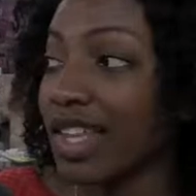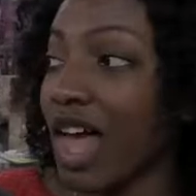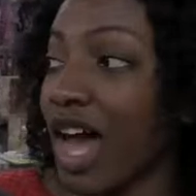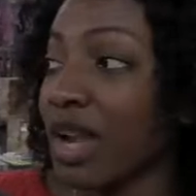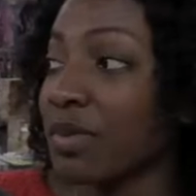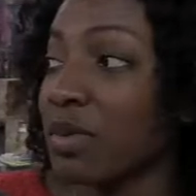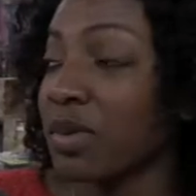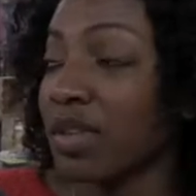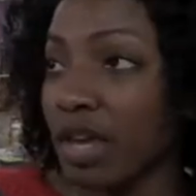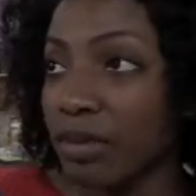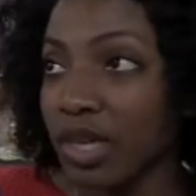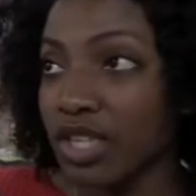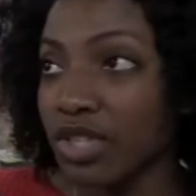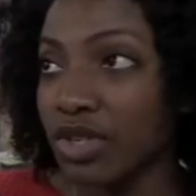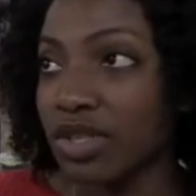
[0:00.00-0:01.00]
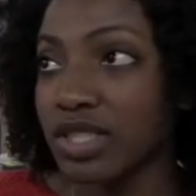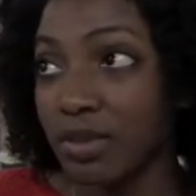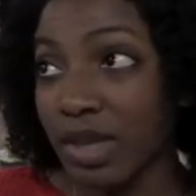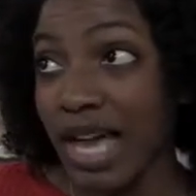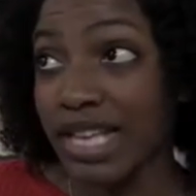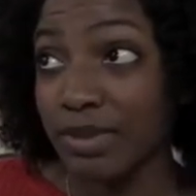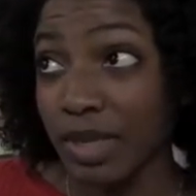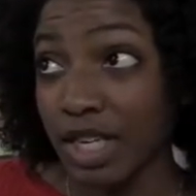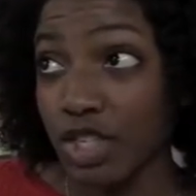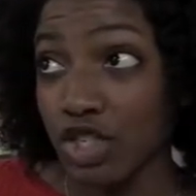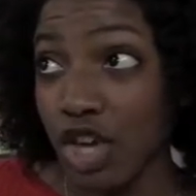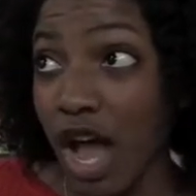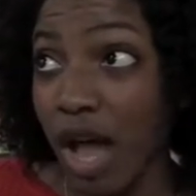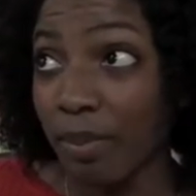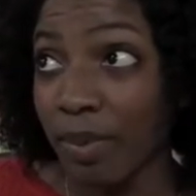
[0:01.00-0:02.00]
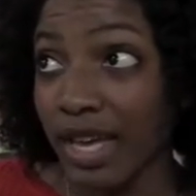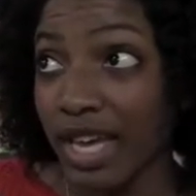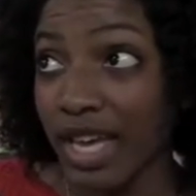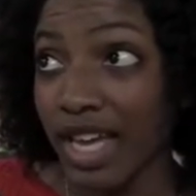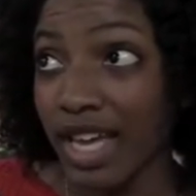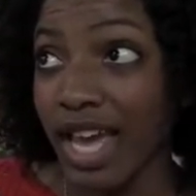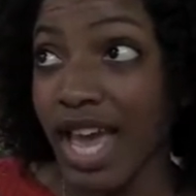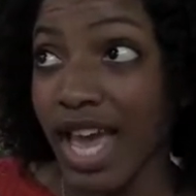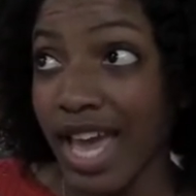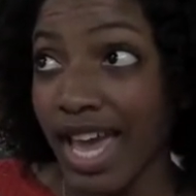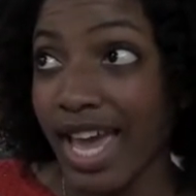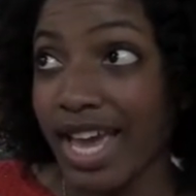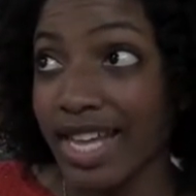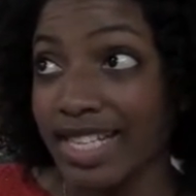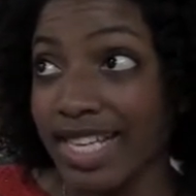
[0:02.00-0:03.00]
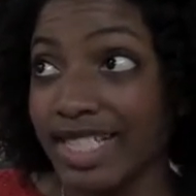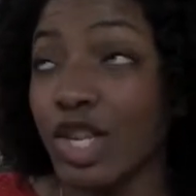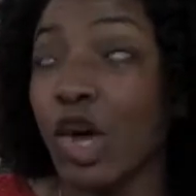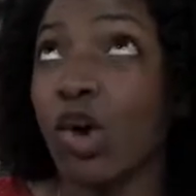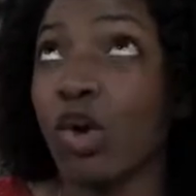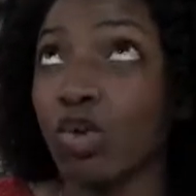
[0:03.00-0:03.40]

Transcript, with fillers: A lot of people have been coming in doing some last minute shopping, and it's